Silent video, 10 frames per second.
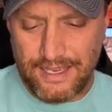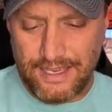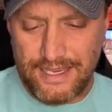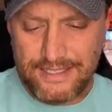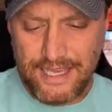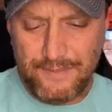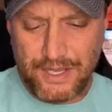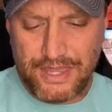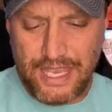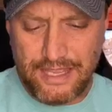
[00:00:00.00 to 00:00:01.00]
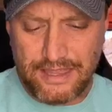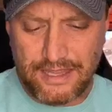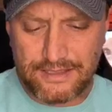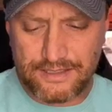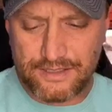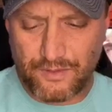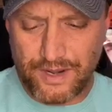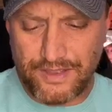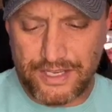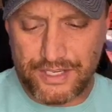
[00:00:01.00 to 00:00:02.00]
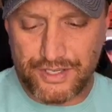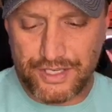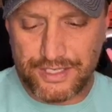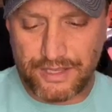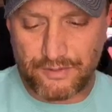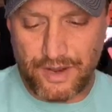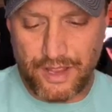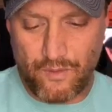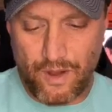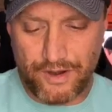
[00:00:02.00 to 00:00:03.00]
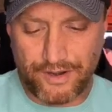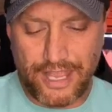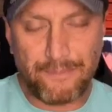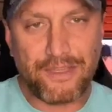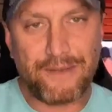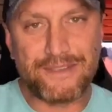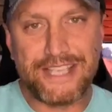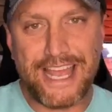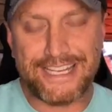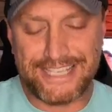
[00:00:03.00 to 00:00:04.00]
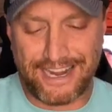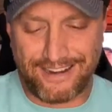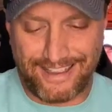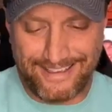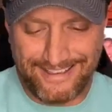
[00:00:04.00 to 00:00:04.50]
He seemed to think that storing the dishes in the running water kept them sanitary.